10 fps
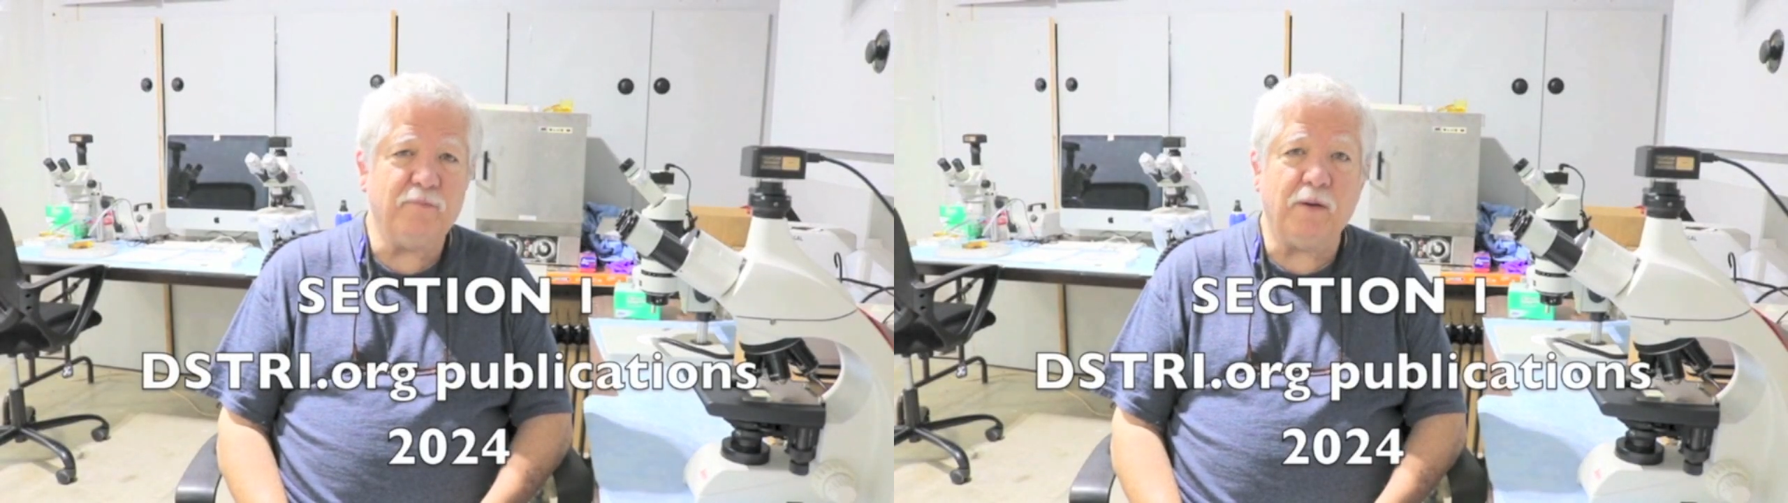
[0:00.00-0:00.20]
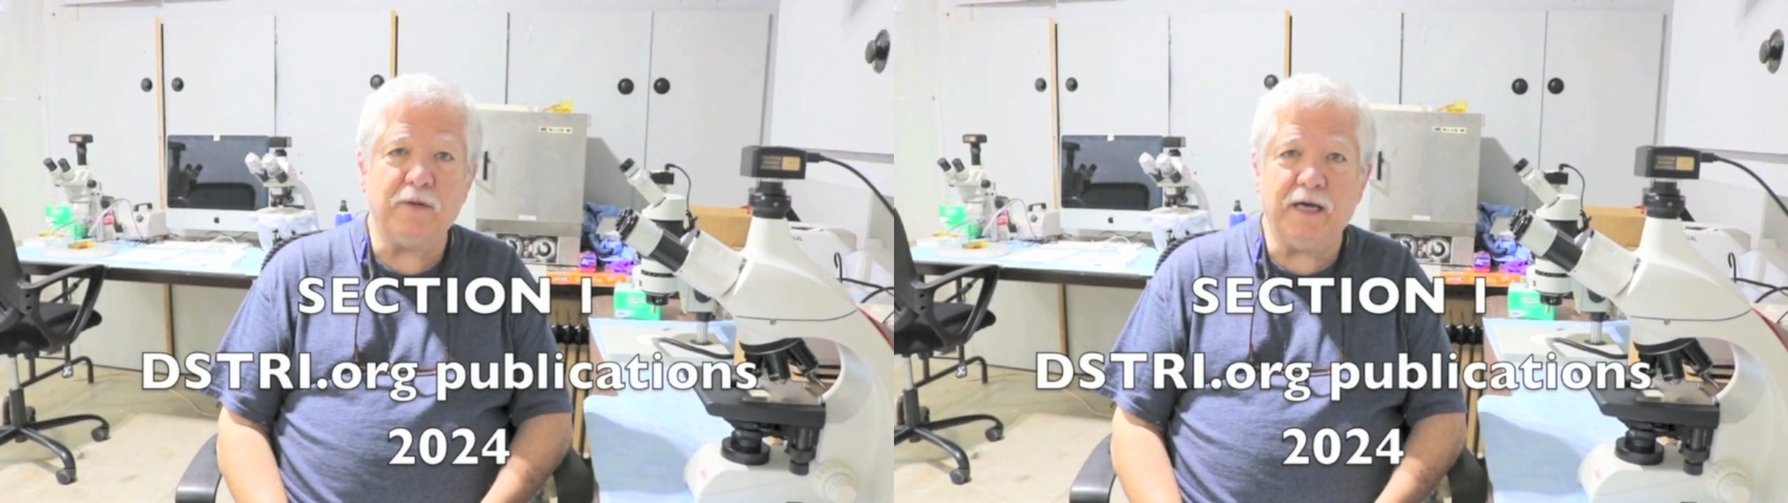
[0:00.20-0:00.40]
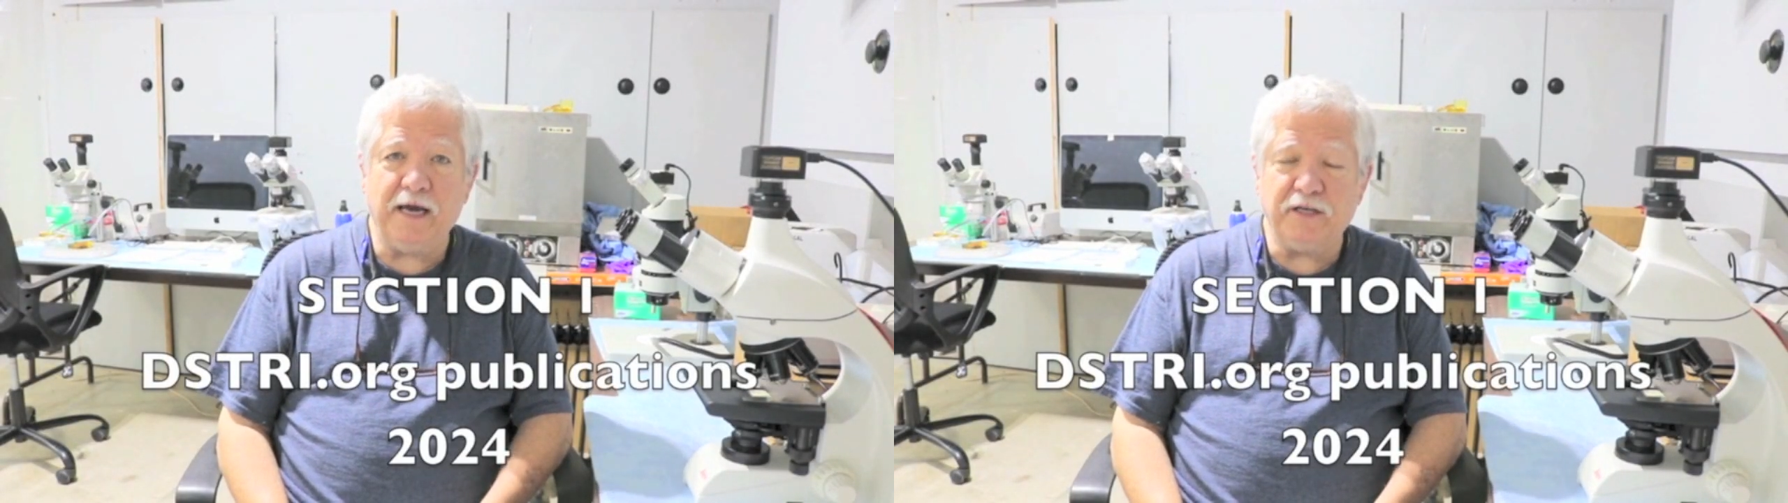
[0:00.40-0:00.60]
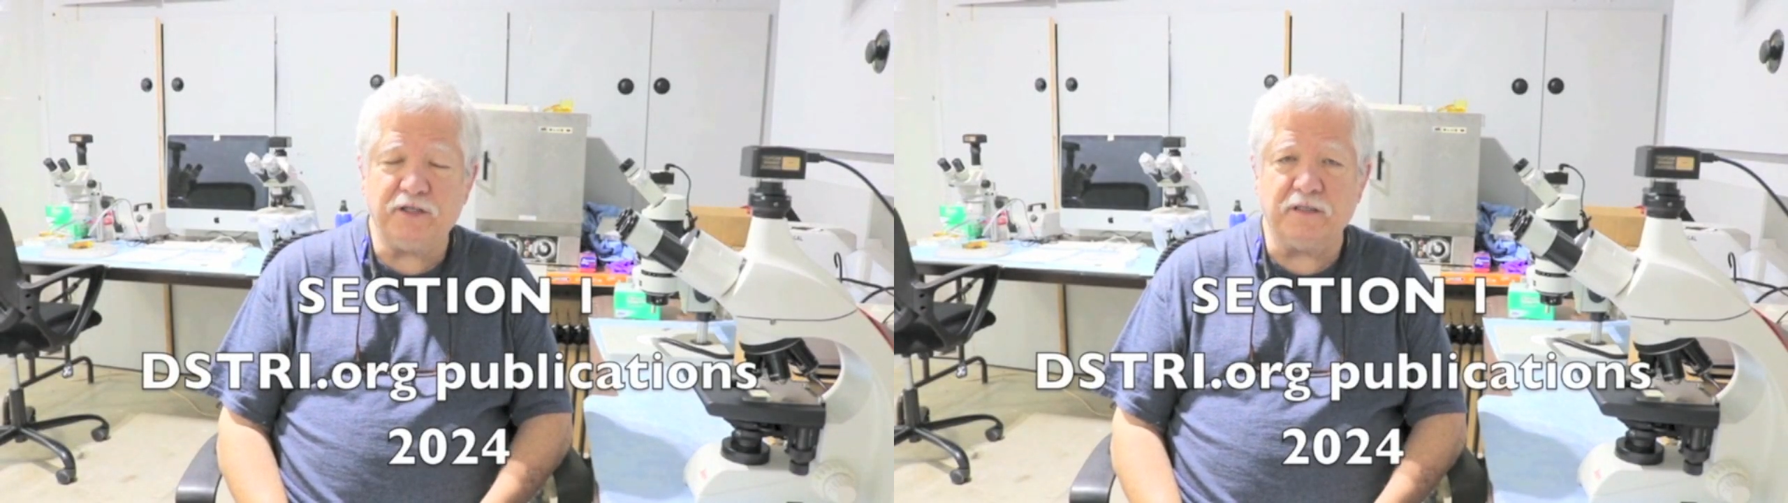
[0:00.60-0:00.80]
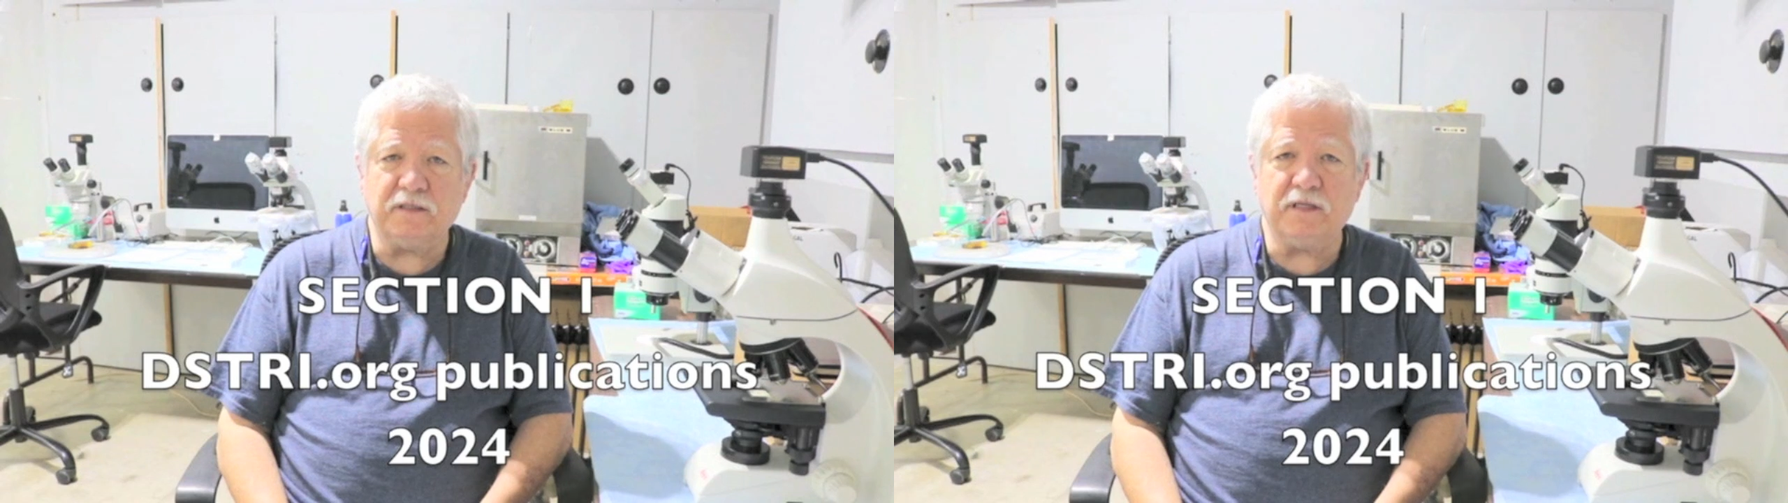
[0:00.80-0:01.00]

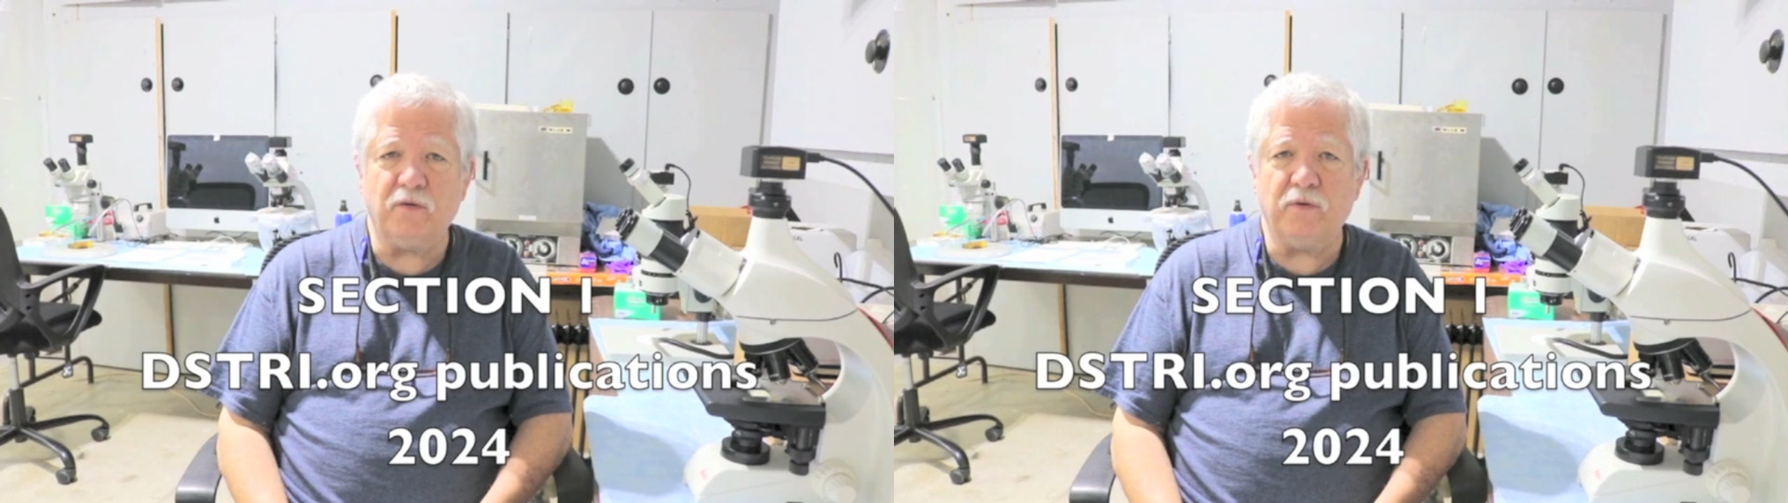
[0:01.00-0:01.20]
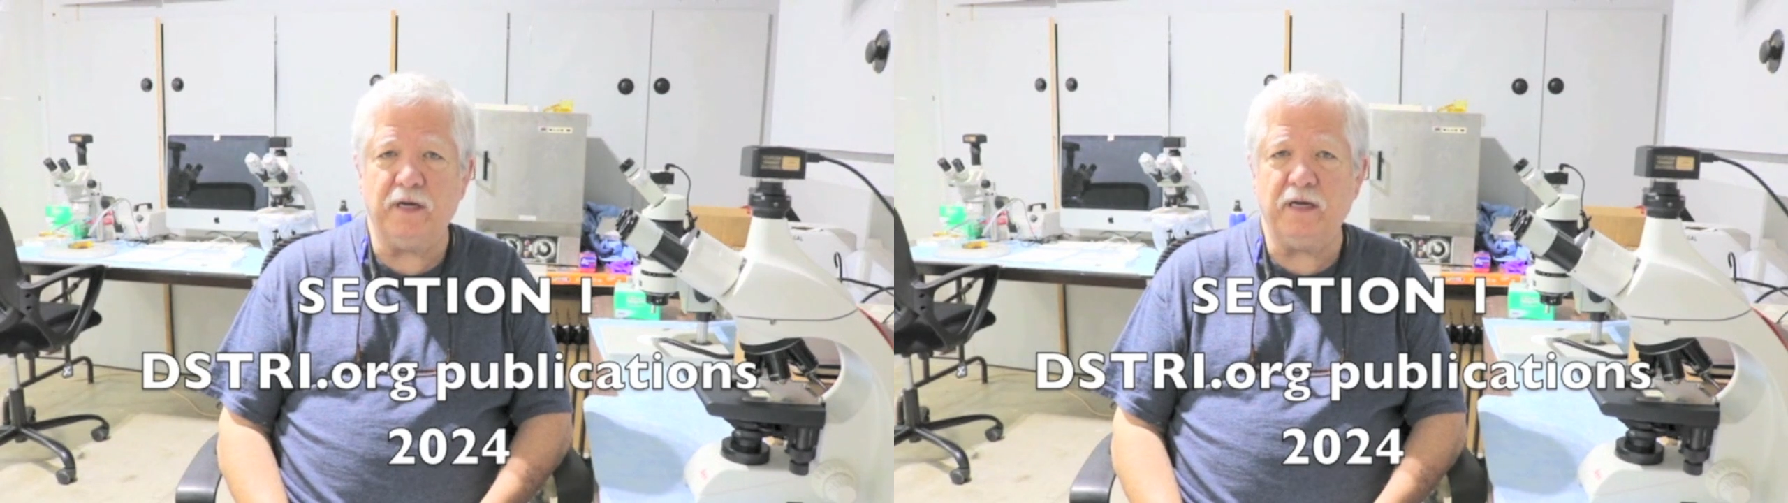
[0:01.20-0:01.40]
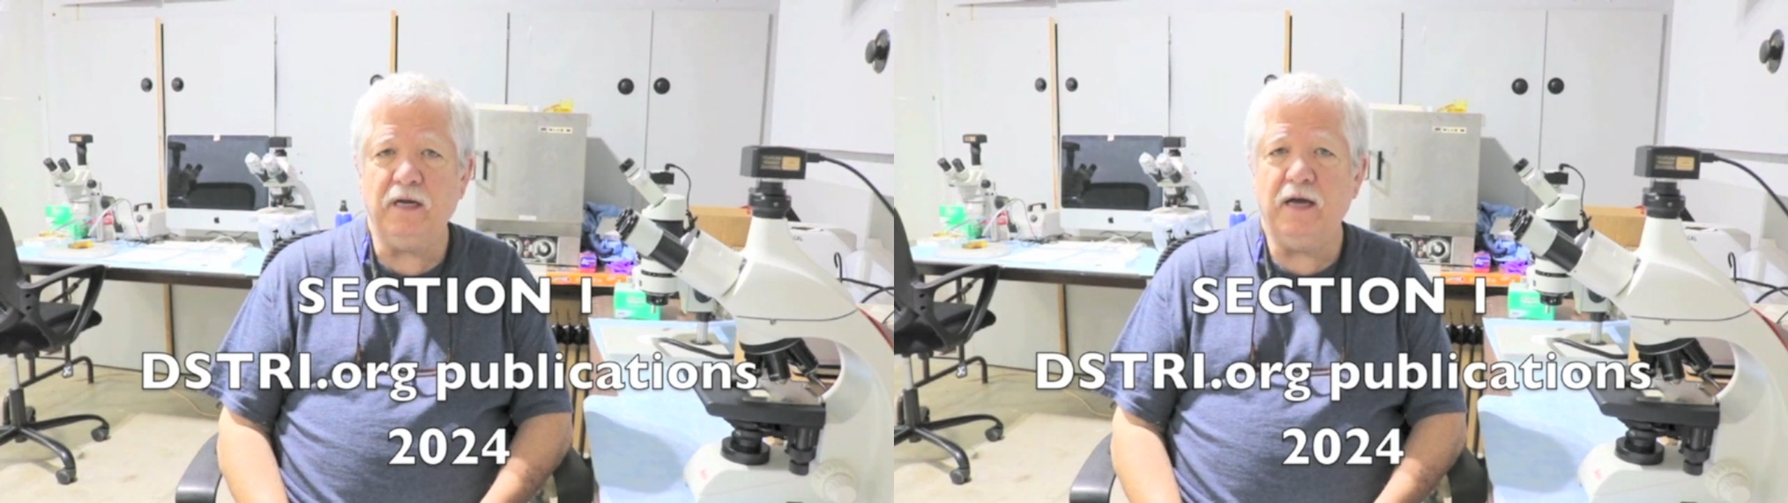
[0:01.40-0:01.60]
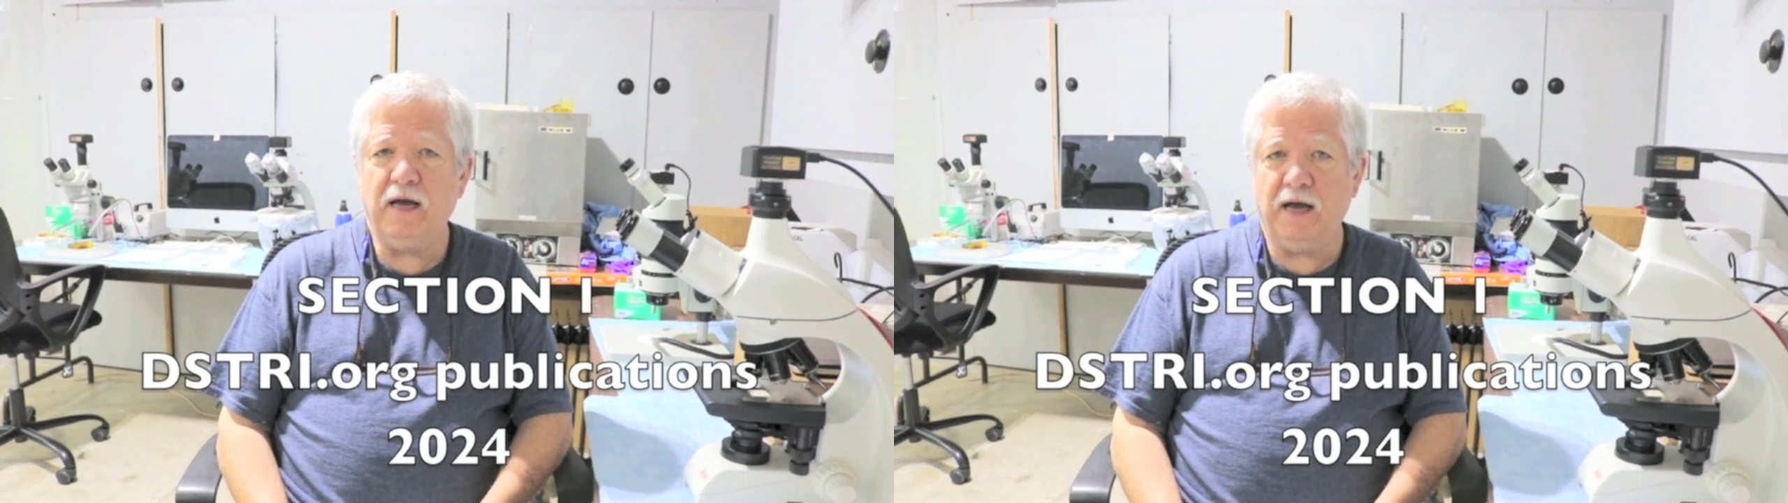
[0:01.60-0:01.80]
publications that we